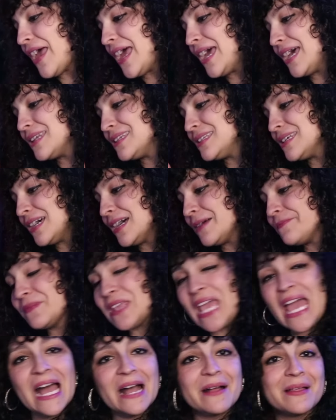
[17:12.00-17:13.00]
And
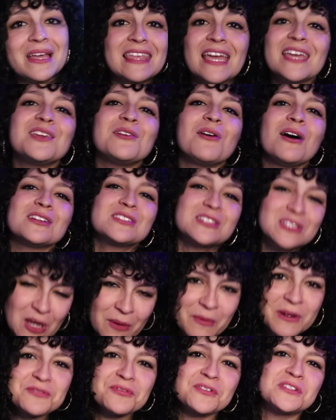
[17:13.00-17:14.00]
yeah, thank you all
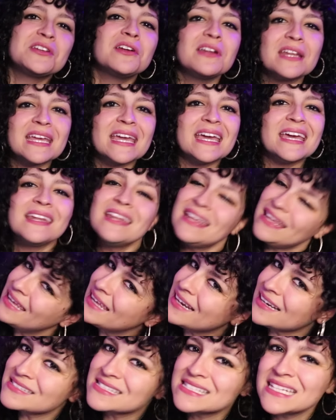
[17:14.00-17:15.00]
so much for tuning in.
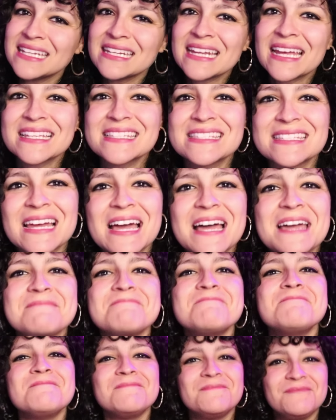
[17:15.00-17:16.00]
And I'll see you next
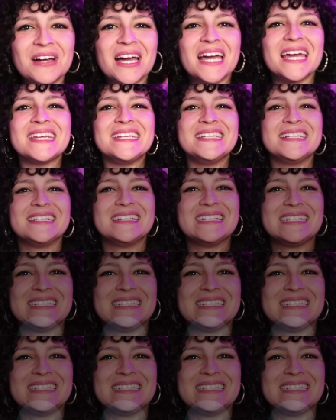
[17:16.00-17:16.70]
time. Bye!